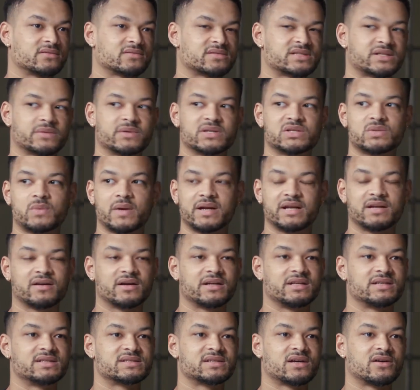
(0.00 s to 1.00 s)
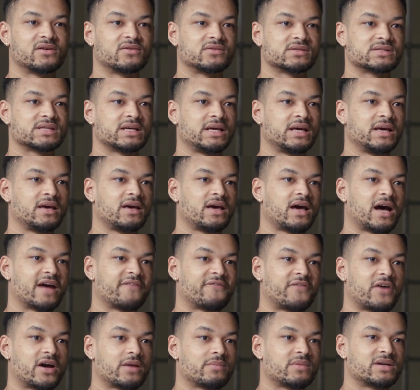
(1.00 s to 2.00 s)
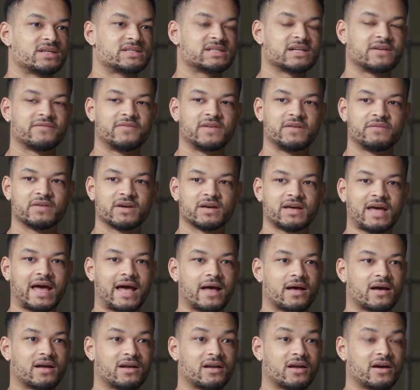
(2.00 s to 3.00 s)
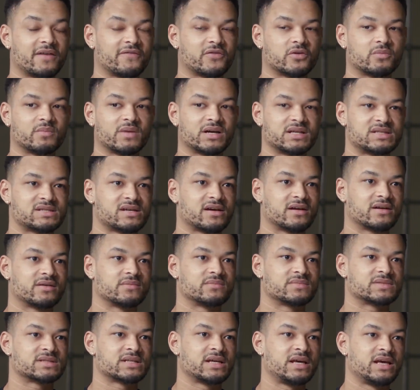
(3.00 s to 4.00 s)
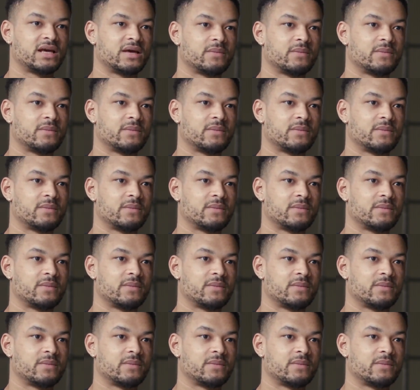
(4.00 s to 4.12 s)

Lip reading: So at 29 years old, I find myself living a life on my terms,